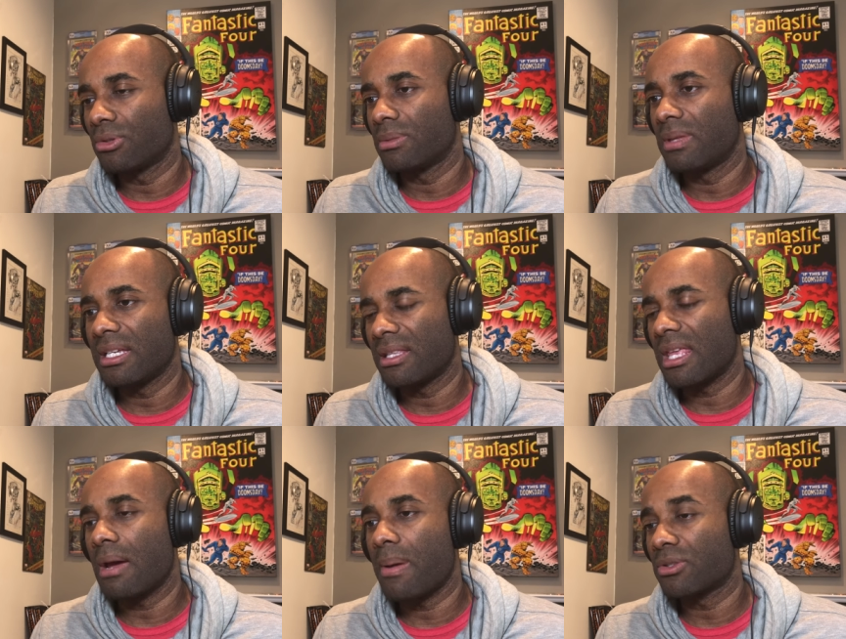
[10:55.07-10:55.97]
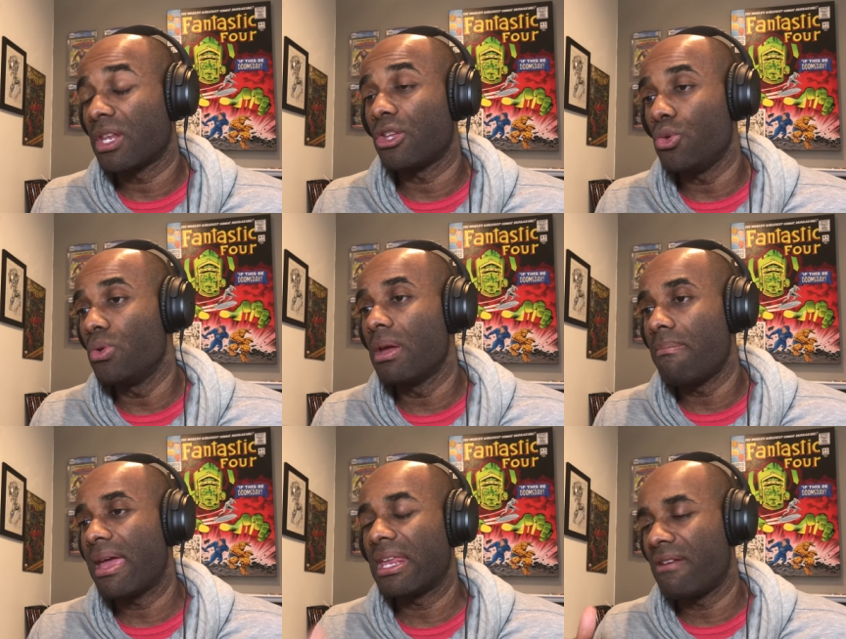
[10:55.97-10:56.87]
some things to think about so that you can
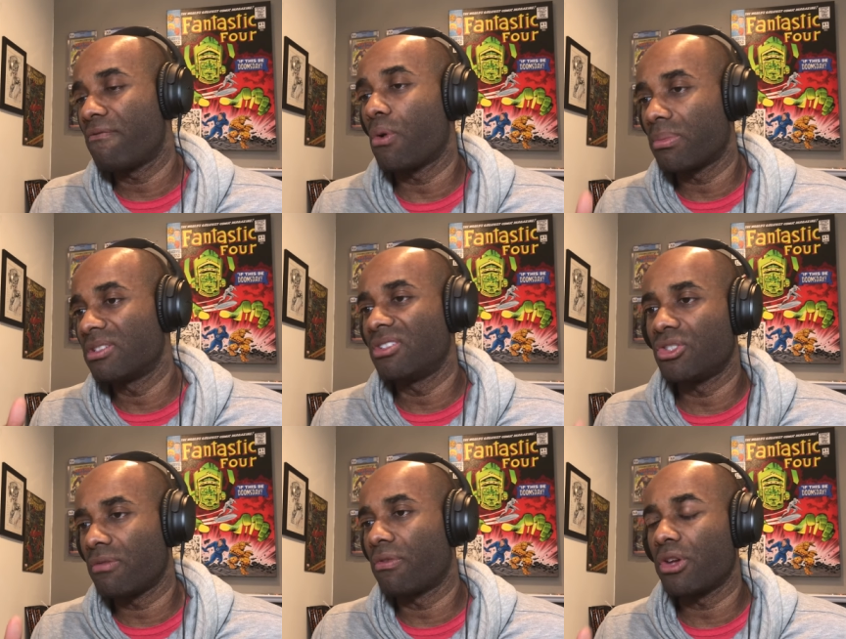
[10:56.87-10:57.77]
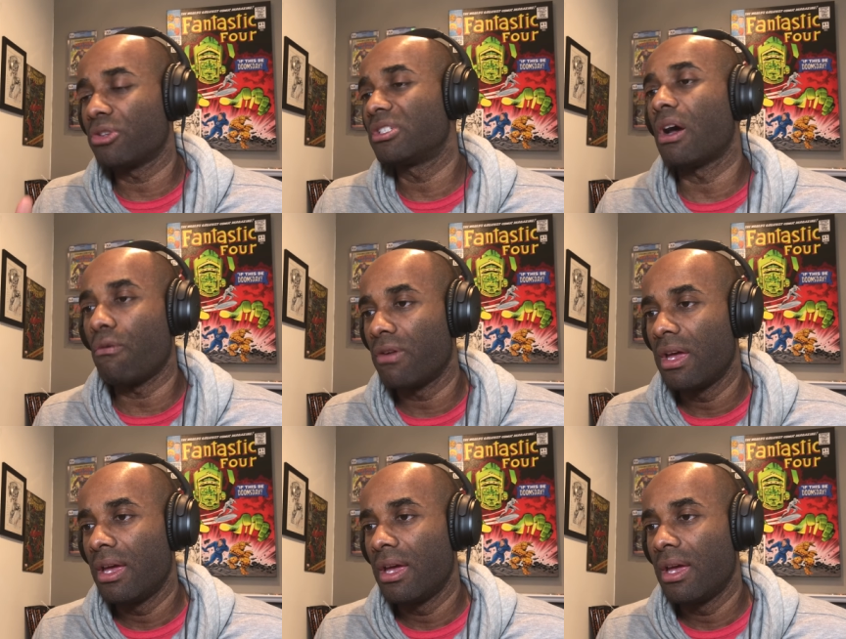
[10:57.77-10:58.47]
make an informed decision for yourself.